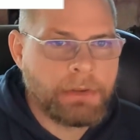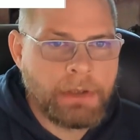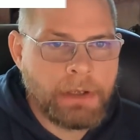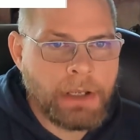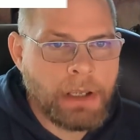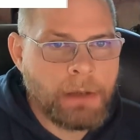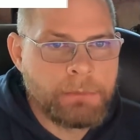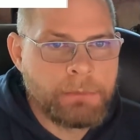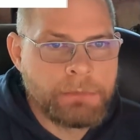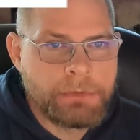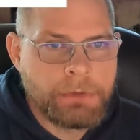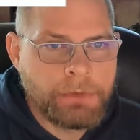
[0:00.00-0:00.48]
It
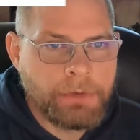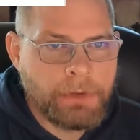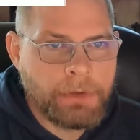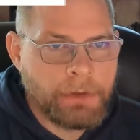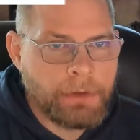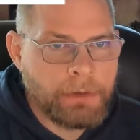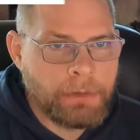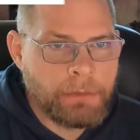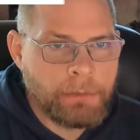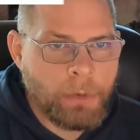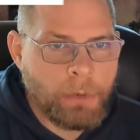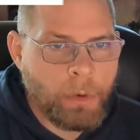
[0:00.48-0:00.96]
comes with
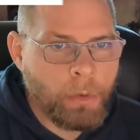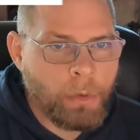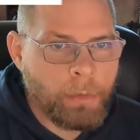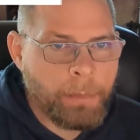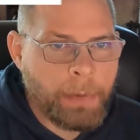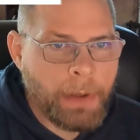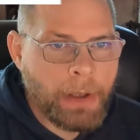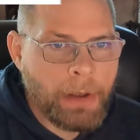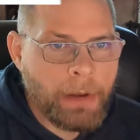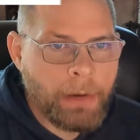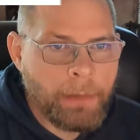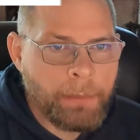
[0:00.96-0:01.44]
the oil
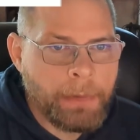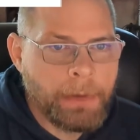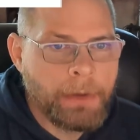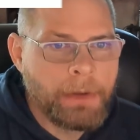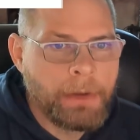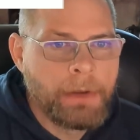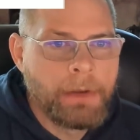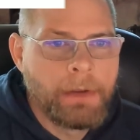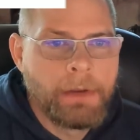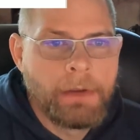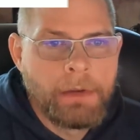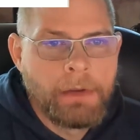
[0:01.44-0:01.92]
pump,
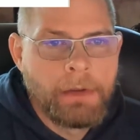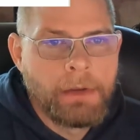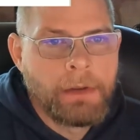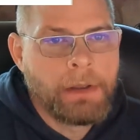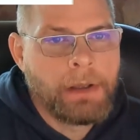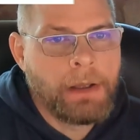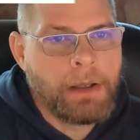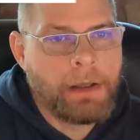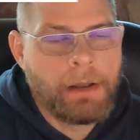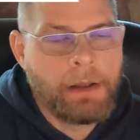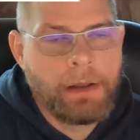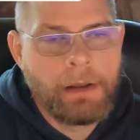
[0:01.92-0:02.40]

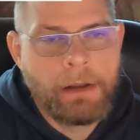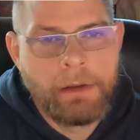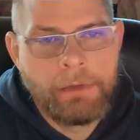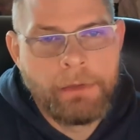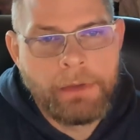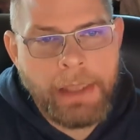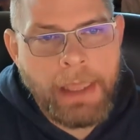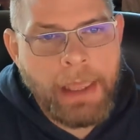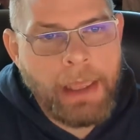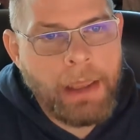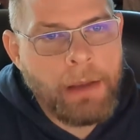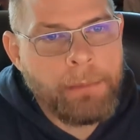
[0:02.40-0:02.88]
the
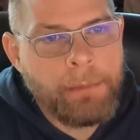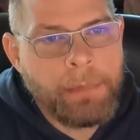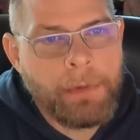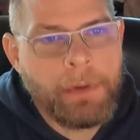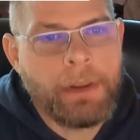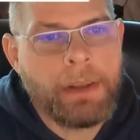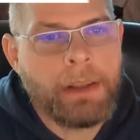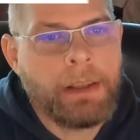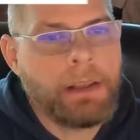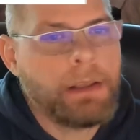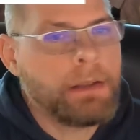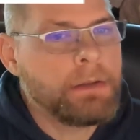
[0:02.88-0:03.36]
cam
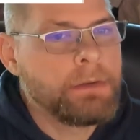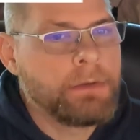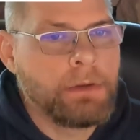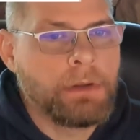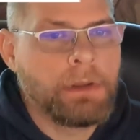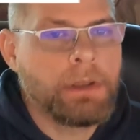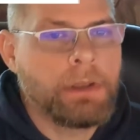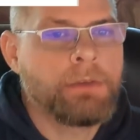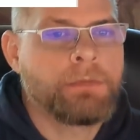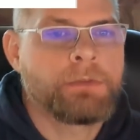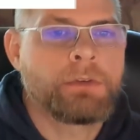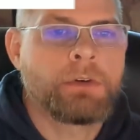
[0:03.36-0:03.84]
plate, the
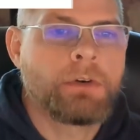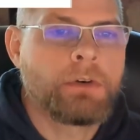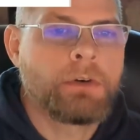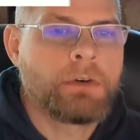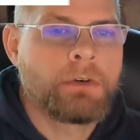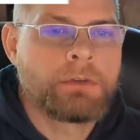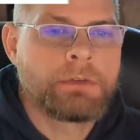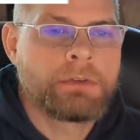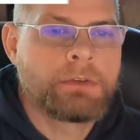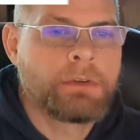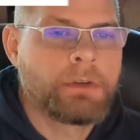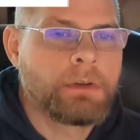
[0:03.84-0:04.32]

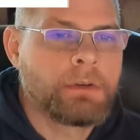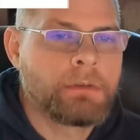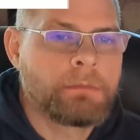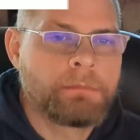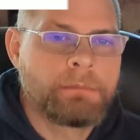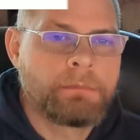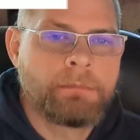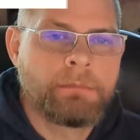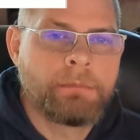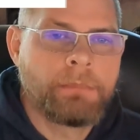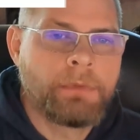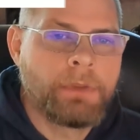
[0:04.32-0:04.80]
lifters,
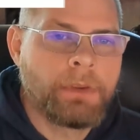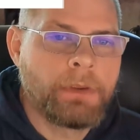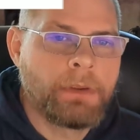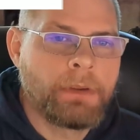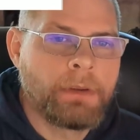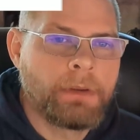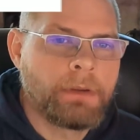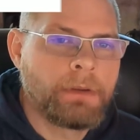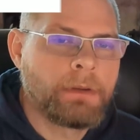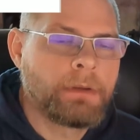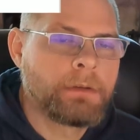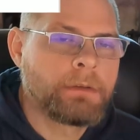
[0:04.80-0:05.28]

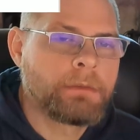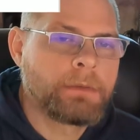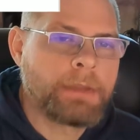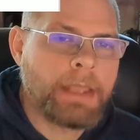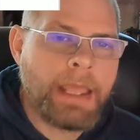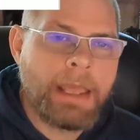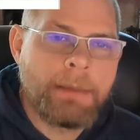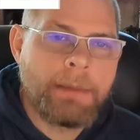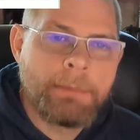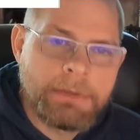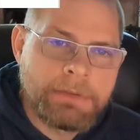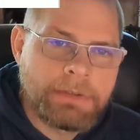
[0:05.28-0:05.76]
the
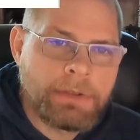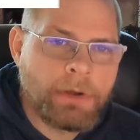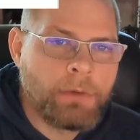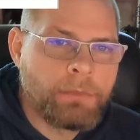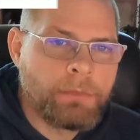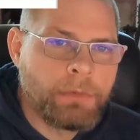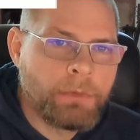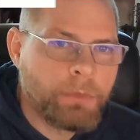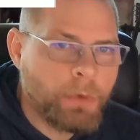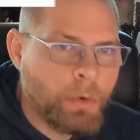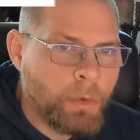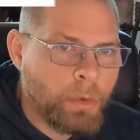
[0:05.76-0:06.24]
cam itself,
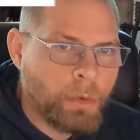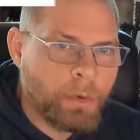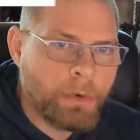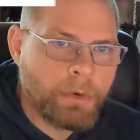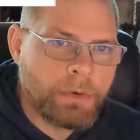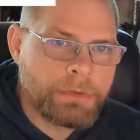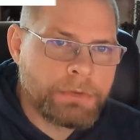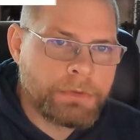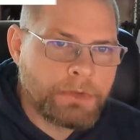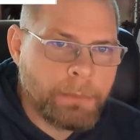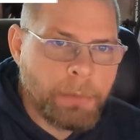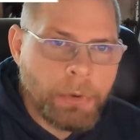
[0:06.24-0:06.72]
of
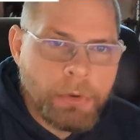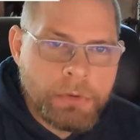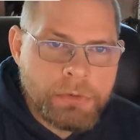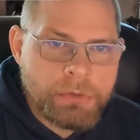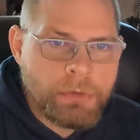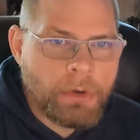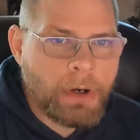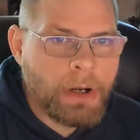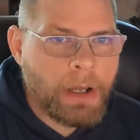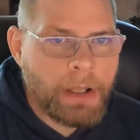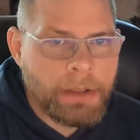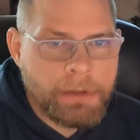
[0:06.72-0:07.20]
course, the push
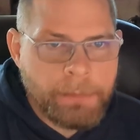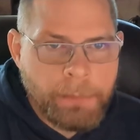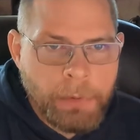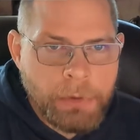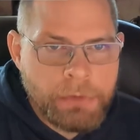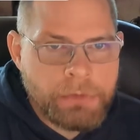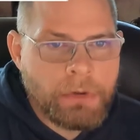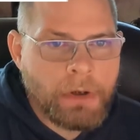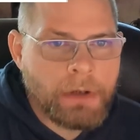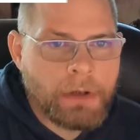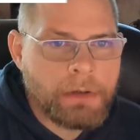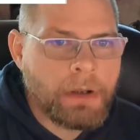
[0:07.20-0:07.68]
rods,
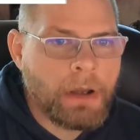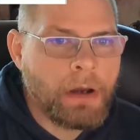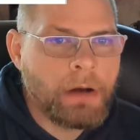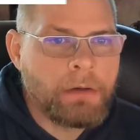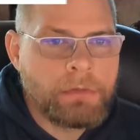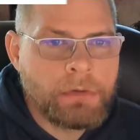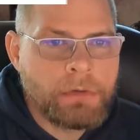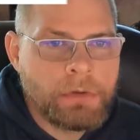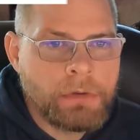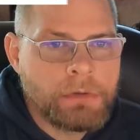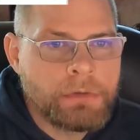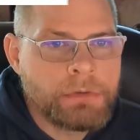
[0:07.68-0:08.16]
push rod
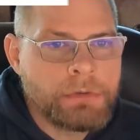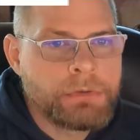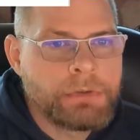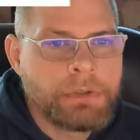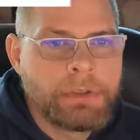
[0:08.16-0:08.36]
covers,